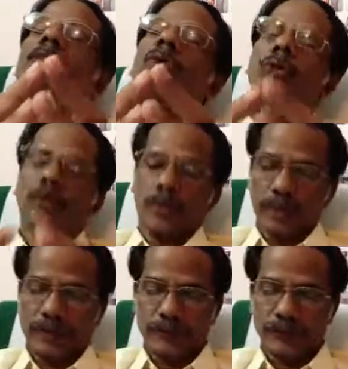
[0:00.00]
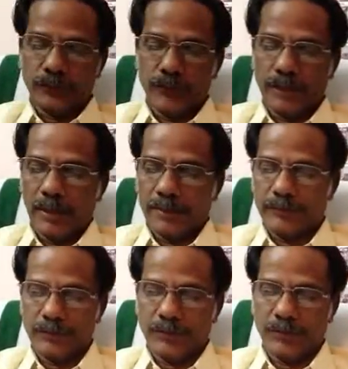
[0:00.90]
for its
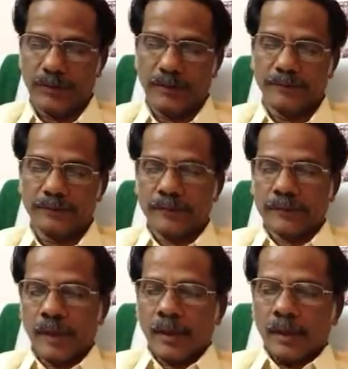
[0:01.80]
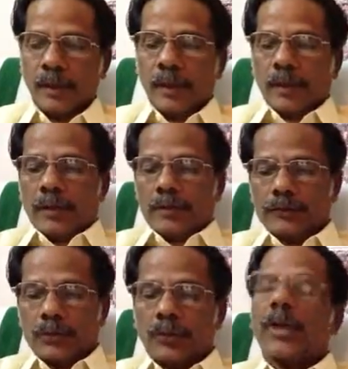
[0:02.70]
realization.
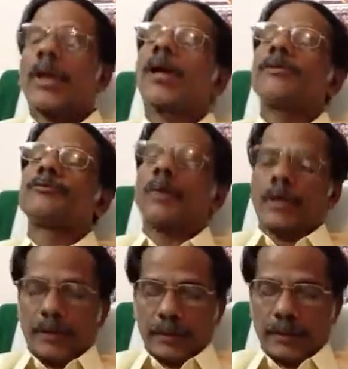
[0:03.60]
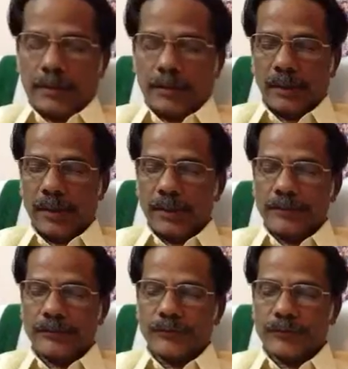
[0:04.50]
So the last part
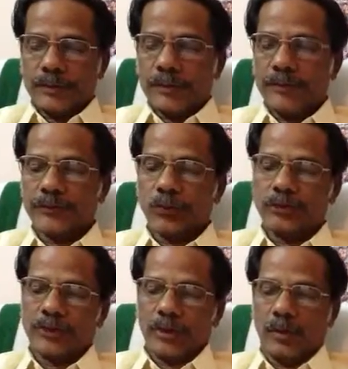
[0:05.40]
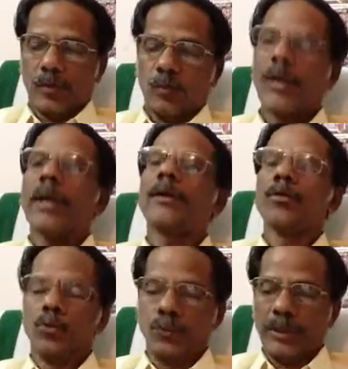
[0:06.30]
asks this question: why
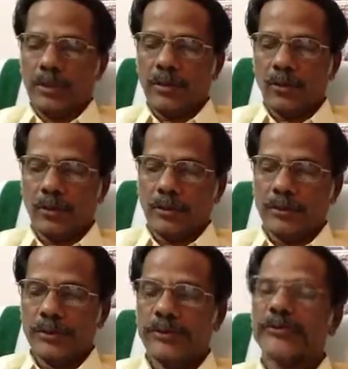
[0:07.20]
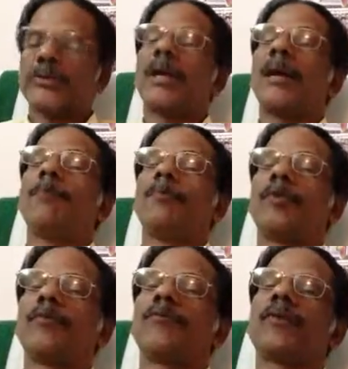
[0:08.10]
do we call this lump
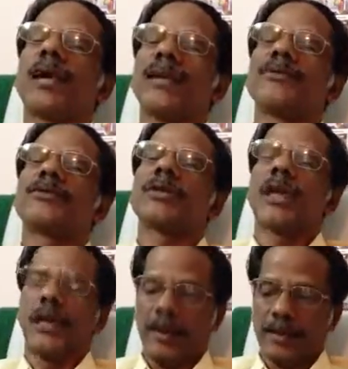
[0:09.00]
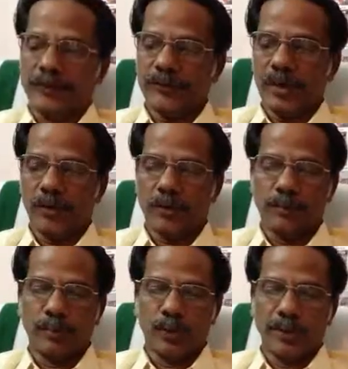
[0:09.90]
of flesh as our
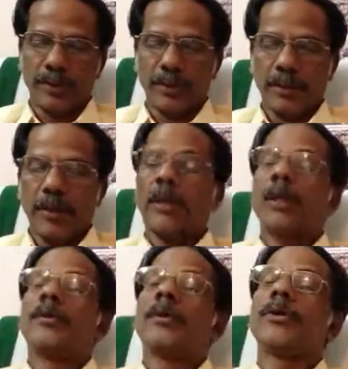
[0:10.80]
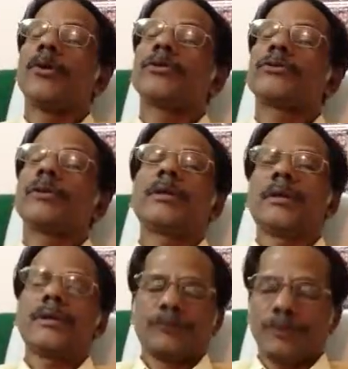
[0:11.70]
body? Because
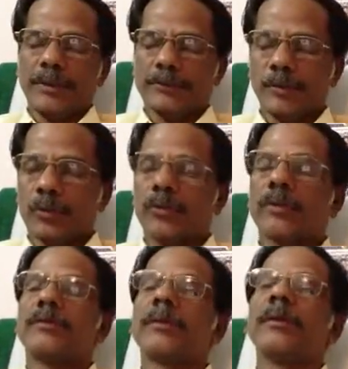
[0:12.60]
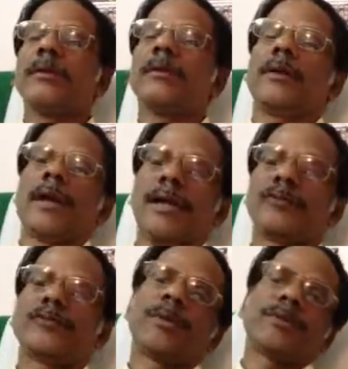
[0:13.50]
it speaks about the three
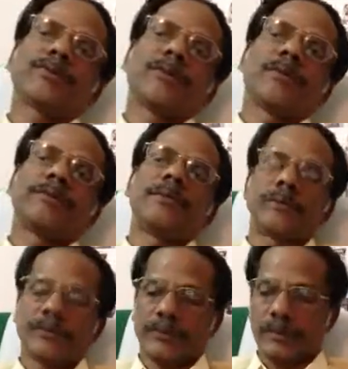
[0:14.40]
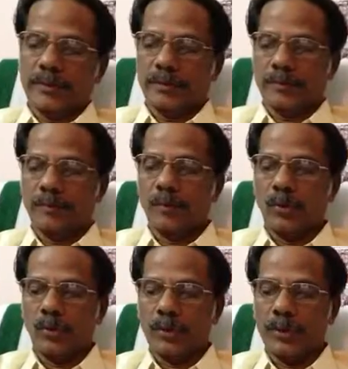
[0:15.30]
aspects of this
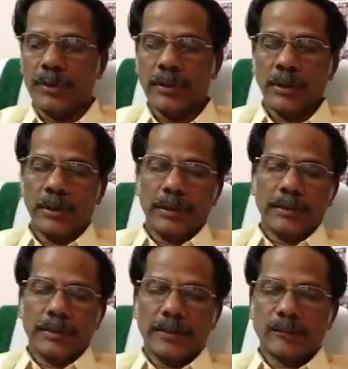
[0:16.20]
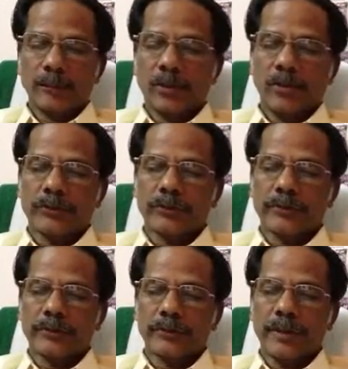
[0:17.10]
body. It is because
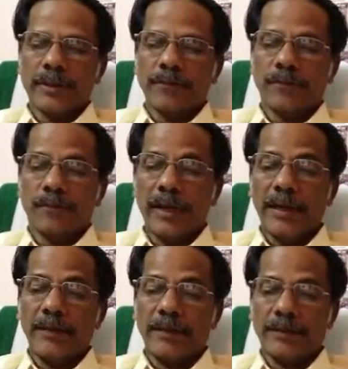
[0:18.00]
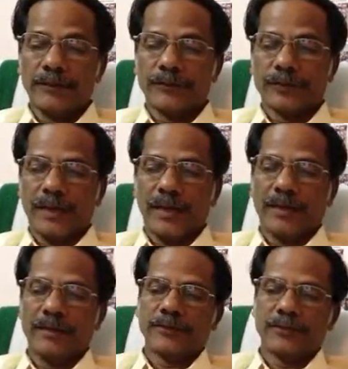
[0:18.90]
the three fires
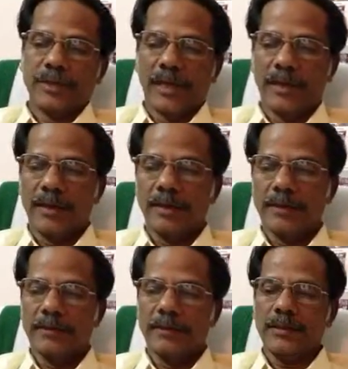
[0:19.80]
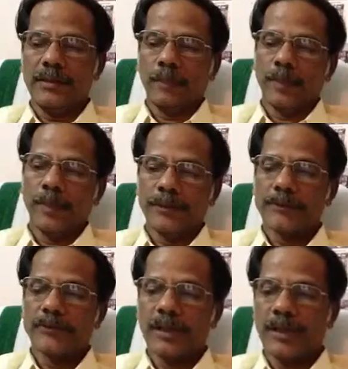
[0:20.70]
as Jnanagni,
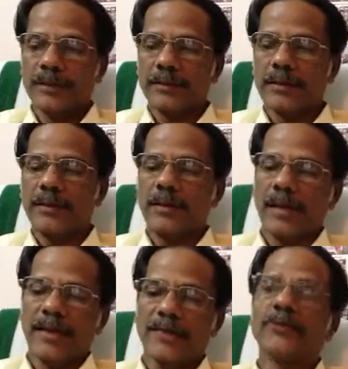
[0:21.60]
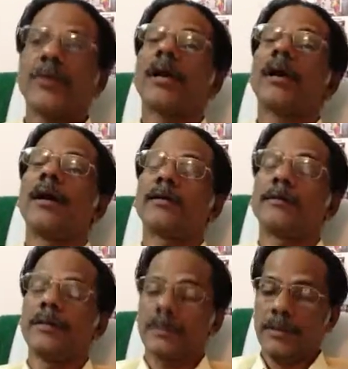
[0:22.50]
Darshanagni and
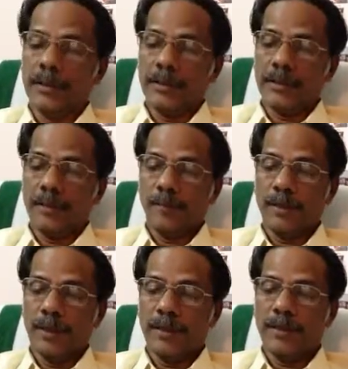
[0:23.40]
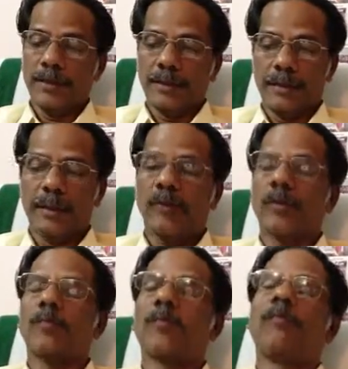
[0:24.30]
Jaragni abide in
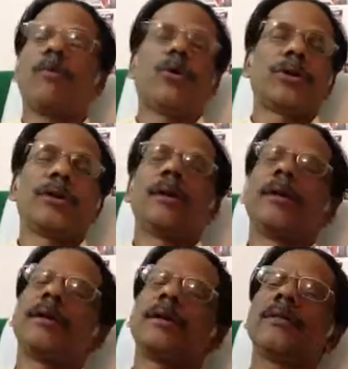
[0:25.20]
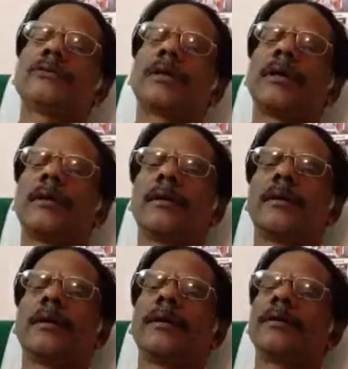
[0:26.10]
our body. It gives
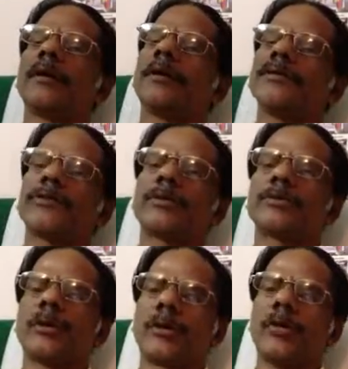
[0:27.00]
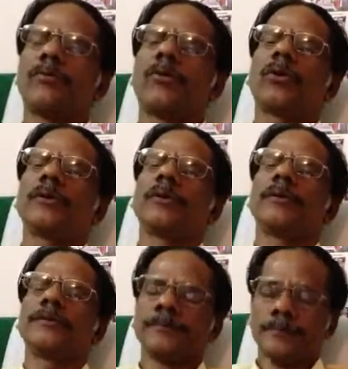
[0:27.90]
a detailed description of all
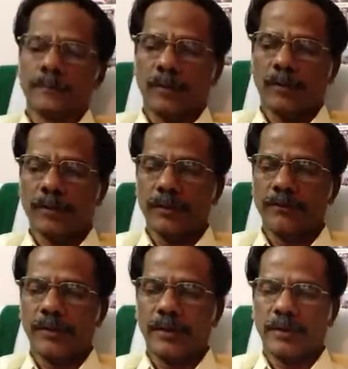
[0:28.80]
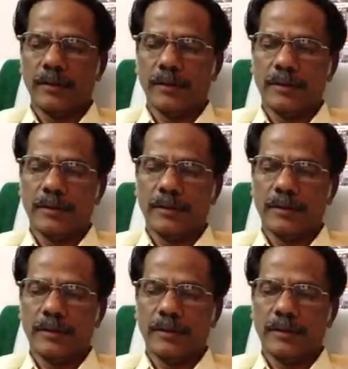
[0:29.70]
the different